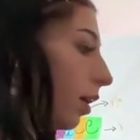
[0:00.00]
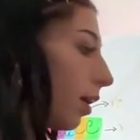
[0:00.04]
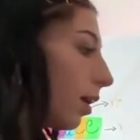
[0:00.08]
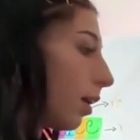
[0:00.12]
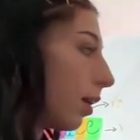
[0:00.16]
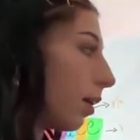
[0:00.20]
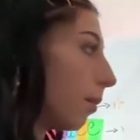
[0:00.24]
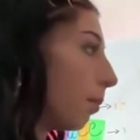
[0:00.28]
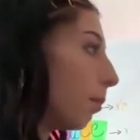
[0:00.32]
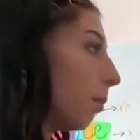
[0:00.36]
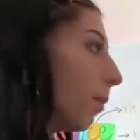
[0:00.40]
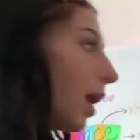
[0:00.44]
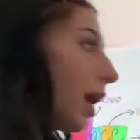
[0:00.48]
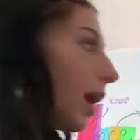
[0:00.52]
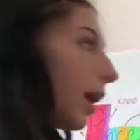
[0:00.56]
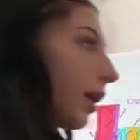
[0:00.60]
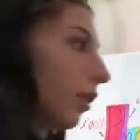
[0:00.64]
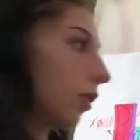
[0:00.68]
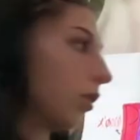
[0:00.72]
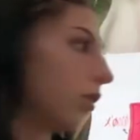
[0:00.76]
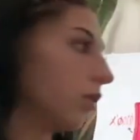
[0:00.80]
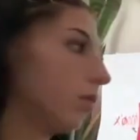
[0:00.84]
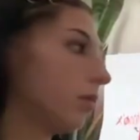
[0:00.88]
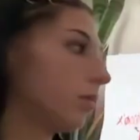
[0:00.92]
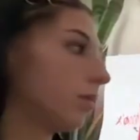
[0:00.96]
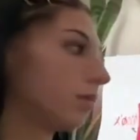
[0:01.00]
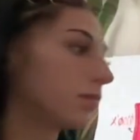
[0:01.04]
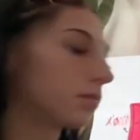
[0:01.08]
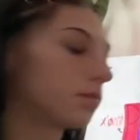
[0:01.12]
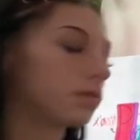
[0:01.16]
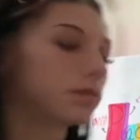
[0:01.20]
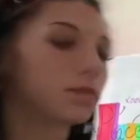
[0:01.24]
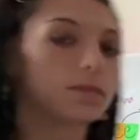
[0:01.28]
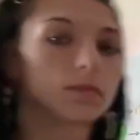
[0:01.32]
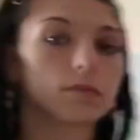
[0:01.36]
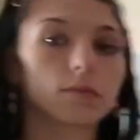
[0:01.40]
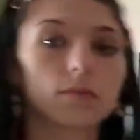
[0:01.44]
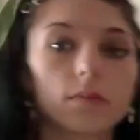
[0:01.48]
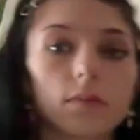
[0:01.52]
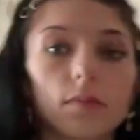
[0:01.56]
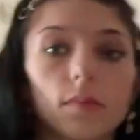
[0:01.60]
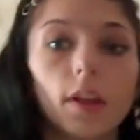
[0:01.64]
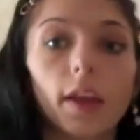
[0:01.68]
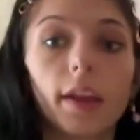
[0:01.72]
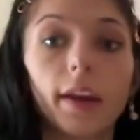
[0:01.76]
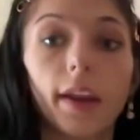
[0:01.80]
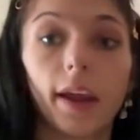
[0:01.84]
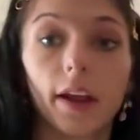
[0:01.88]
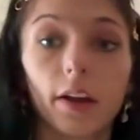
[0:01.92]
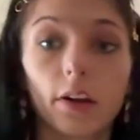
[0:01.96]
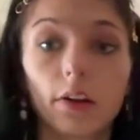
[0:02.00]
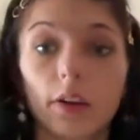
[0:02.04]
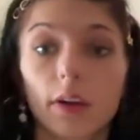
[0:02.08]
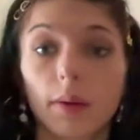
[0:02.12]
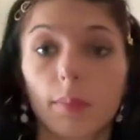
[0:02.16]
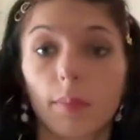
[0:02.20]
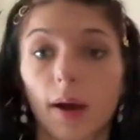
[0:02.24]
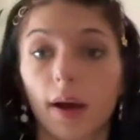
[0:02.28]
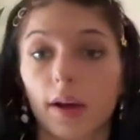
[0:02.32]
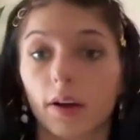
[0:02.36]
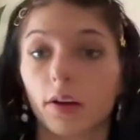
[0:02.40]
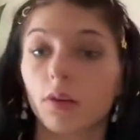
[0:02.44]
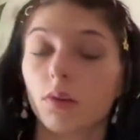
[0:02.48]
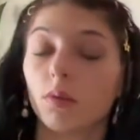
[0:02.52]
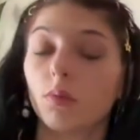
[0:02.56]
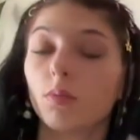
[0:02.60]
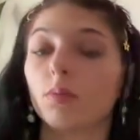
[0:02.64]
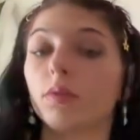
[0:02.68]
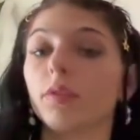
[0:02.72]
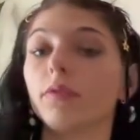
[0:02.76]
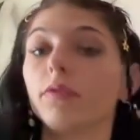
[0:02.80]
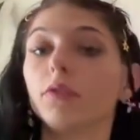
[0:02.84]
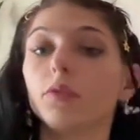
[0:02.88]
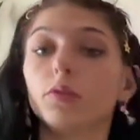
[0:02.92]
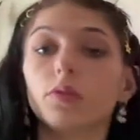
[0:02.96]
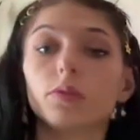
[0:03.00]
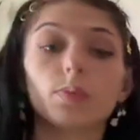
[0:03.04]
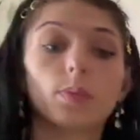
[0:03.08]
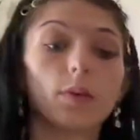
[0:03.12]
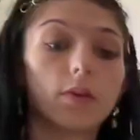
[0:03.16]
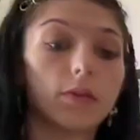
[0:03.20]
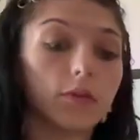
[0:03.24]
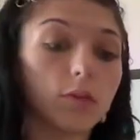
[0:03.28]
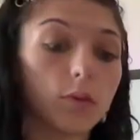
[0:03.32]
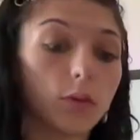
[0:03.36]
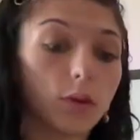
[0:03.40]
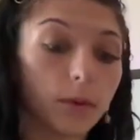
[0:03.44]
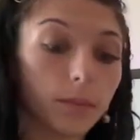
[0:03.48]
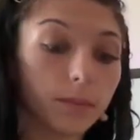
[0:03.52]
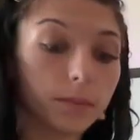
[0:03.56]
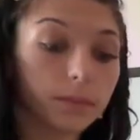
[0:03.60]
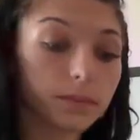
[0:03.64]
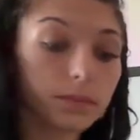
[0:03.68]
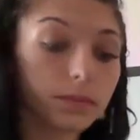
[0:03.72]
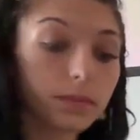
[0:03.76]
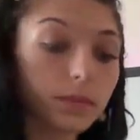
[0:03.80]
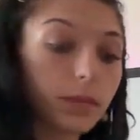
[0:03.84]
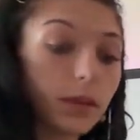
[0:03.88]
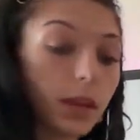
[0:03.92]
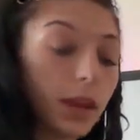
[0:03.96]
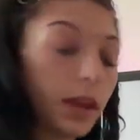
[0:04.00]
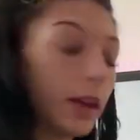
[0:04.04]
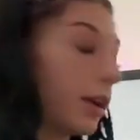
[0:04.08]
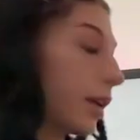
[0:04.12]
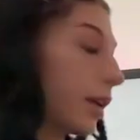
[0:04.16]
a model, an area model we've used before, and